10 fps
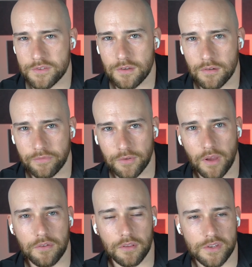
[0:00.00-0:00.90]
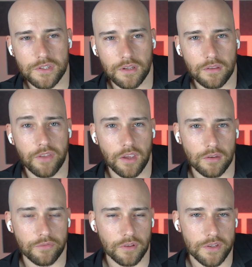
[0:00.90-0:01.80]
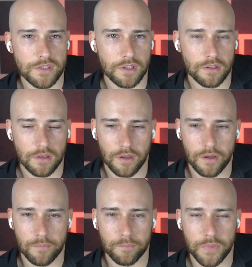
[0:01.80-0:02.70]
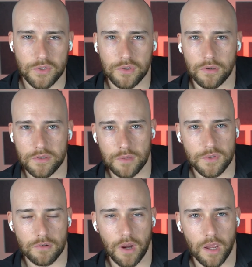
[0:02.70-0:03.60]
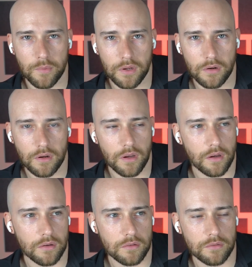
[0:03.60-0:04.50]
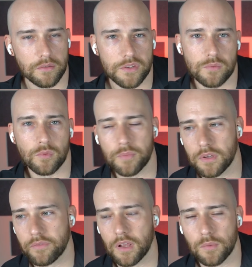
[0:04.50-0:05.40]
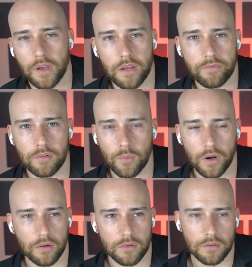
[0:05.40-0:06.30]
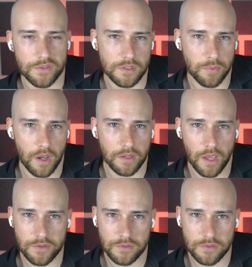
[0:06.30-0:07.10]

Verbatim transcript: So for you out there listening, thank you for listening. Be sure to subscribe here. This will be available everywhere you listen to podcasts.